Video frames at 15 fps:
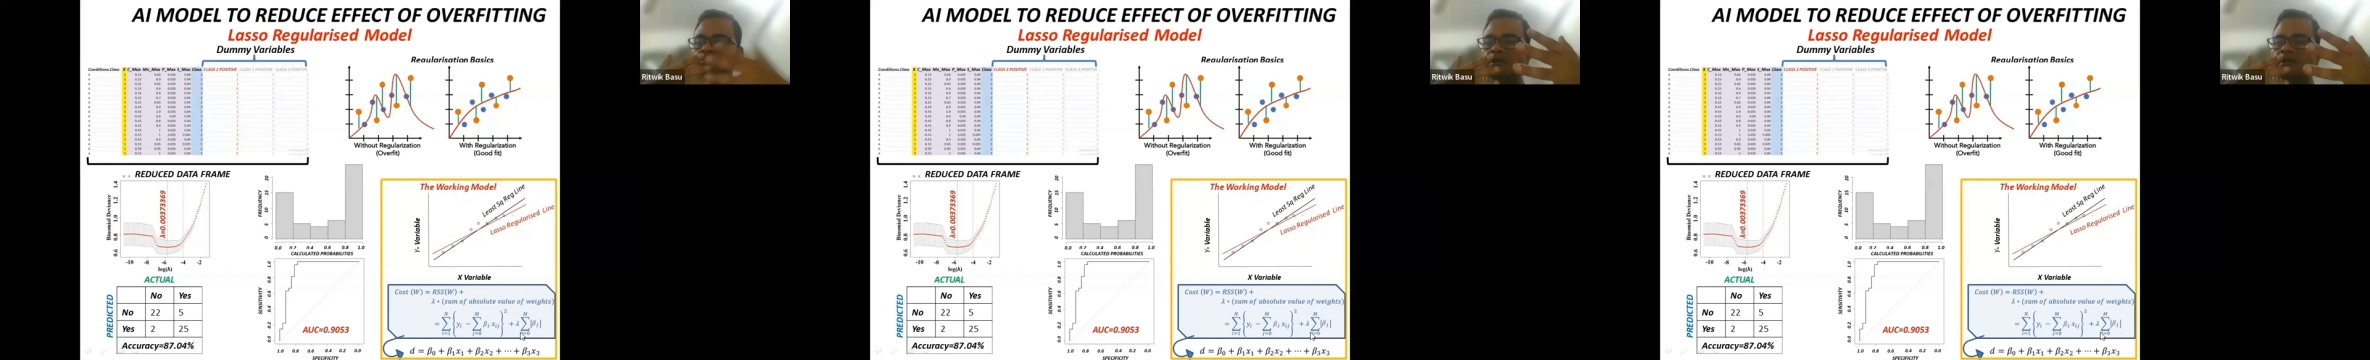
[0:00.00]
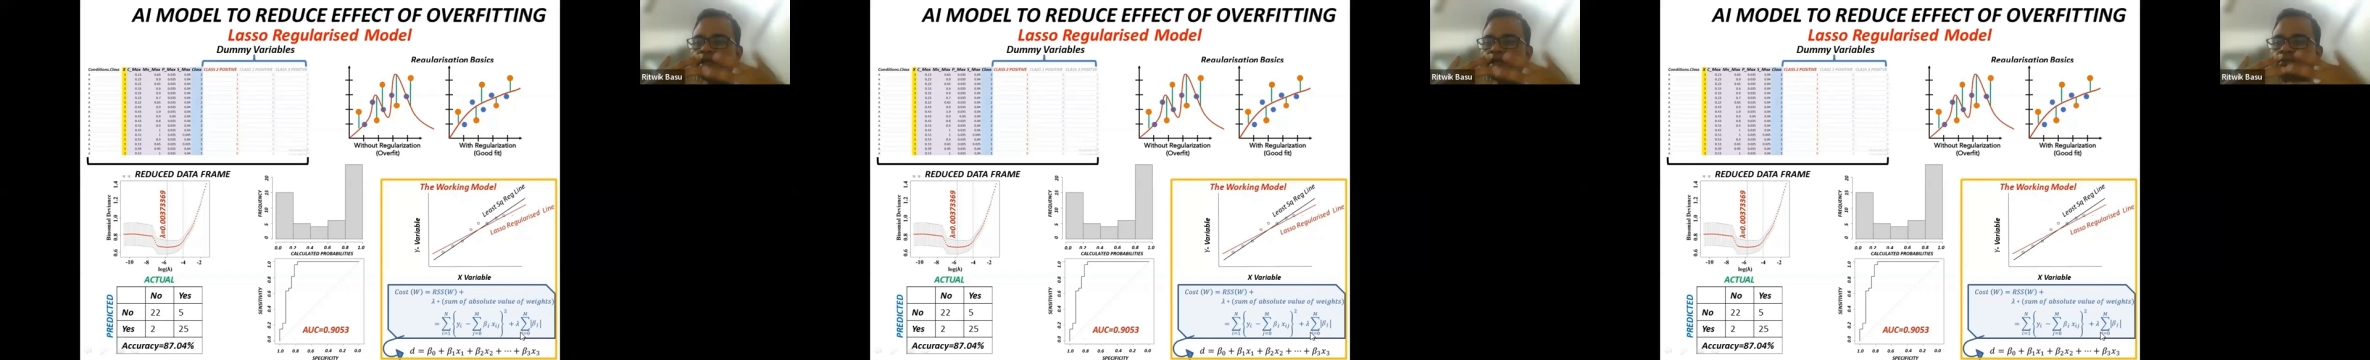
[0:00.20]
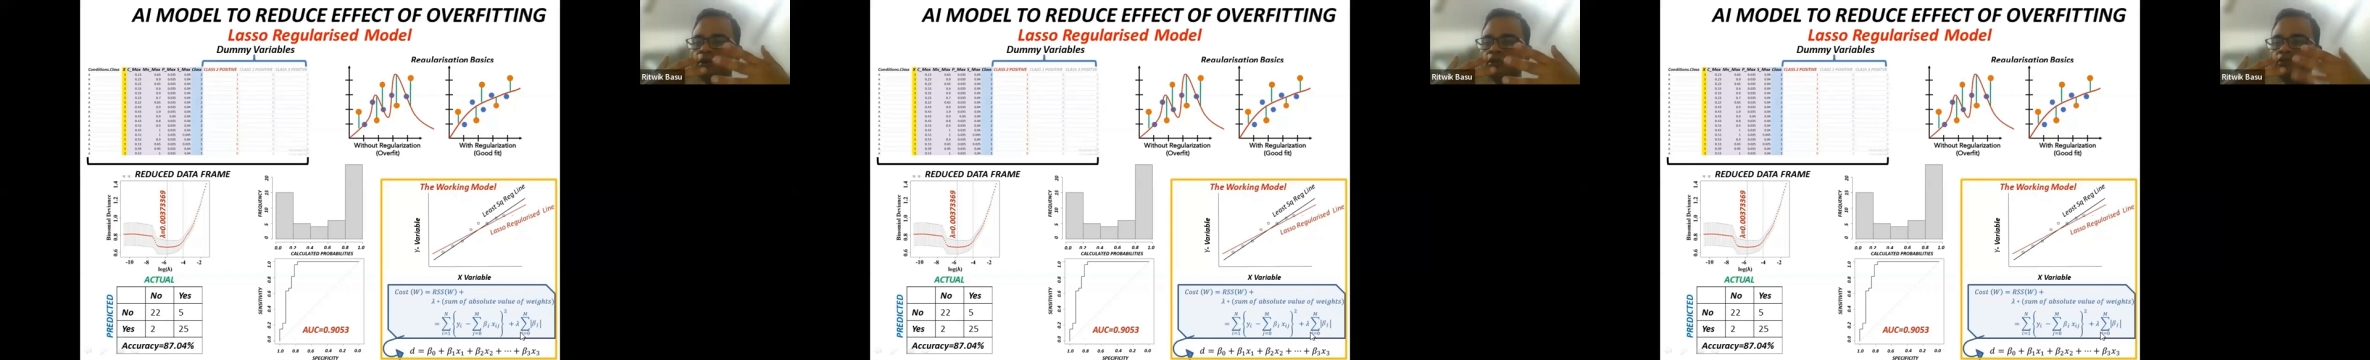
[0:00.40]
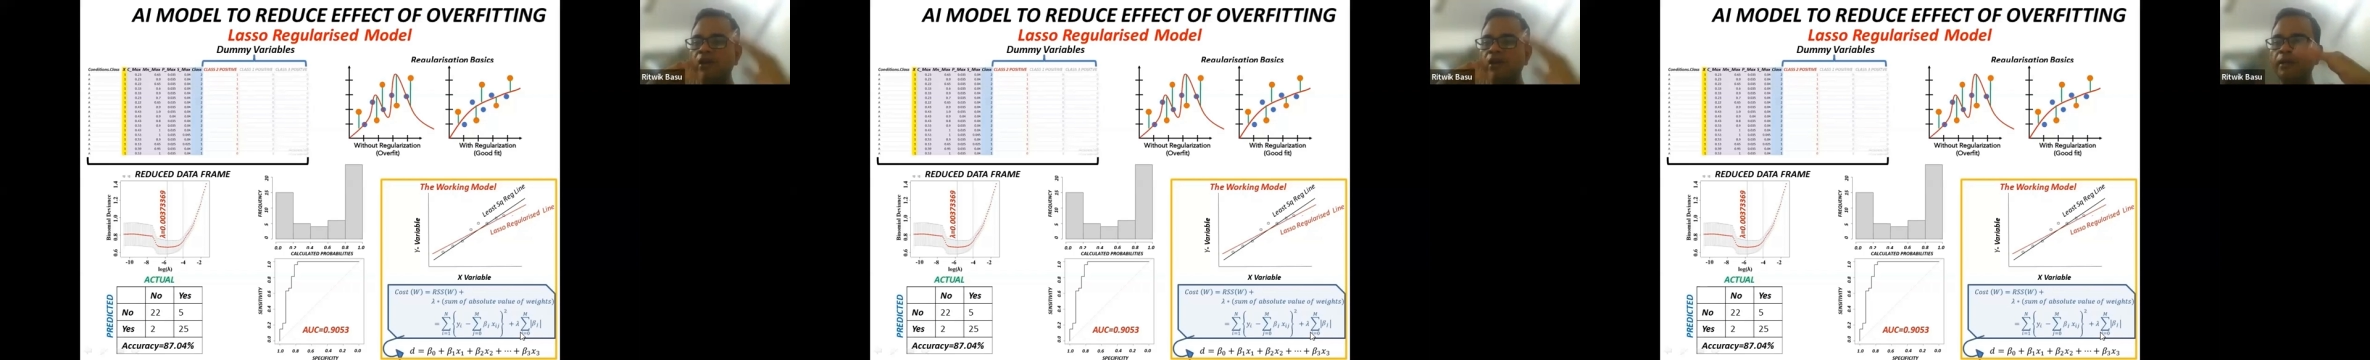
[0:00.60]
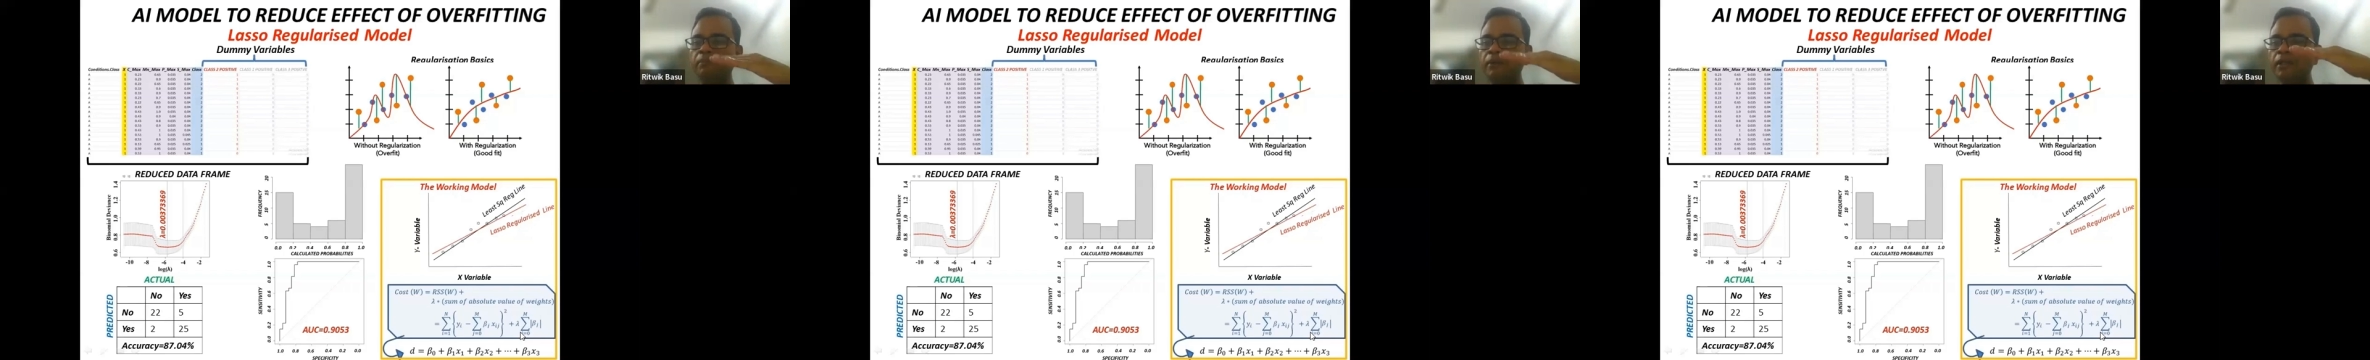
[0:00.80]
with the response
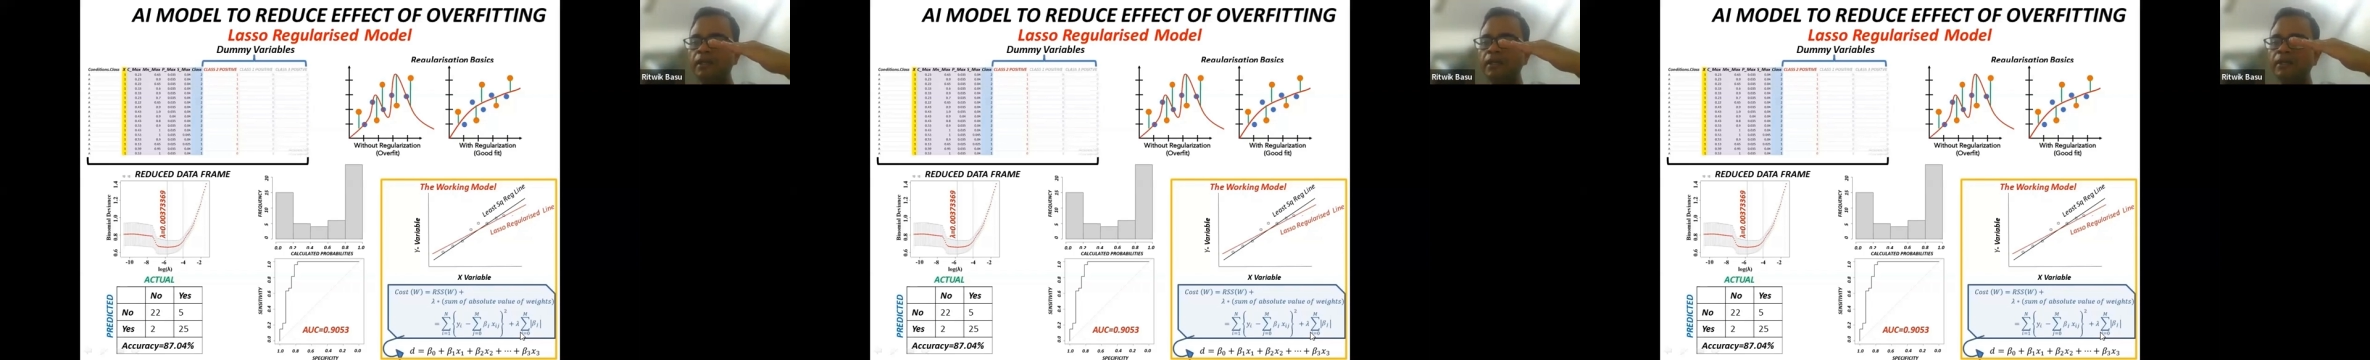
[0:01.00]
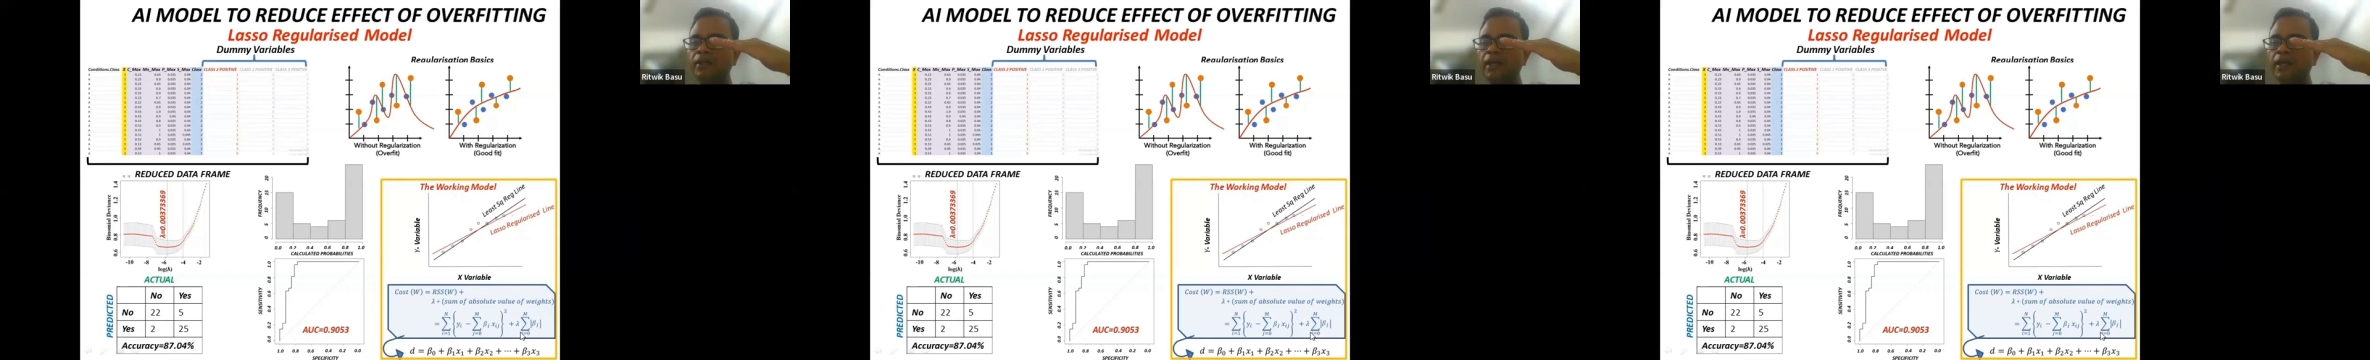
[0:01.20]
variable,